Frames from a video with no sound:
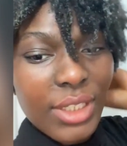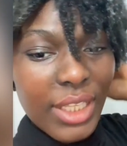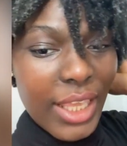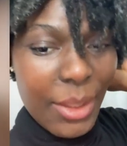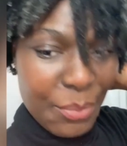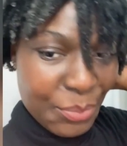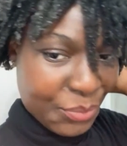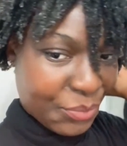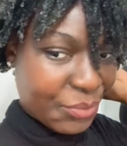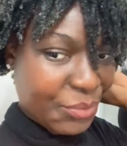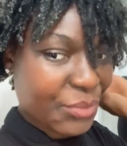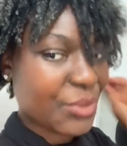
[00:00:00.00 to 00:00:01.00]
Yeah,
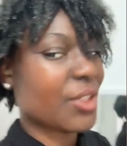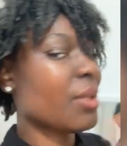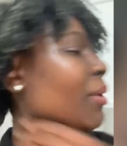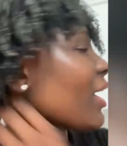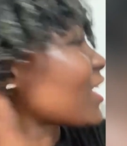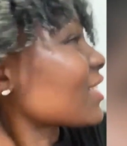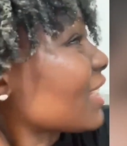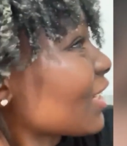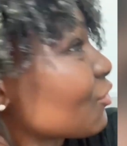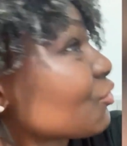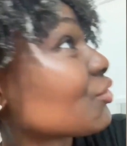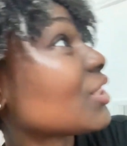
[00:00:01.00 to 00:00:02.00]
so the back is like
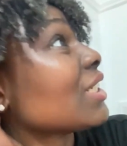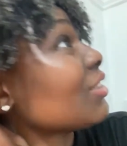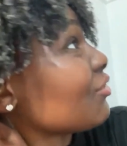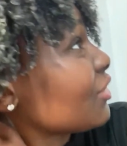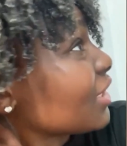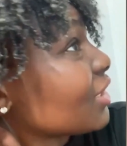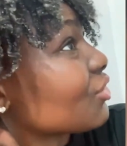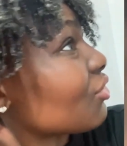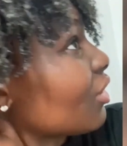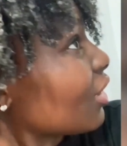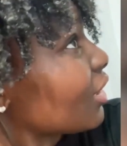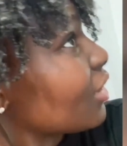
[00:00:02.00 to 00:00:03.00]
really
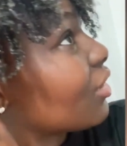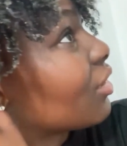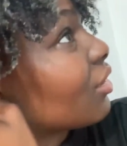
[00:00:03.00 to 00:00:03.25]
dry,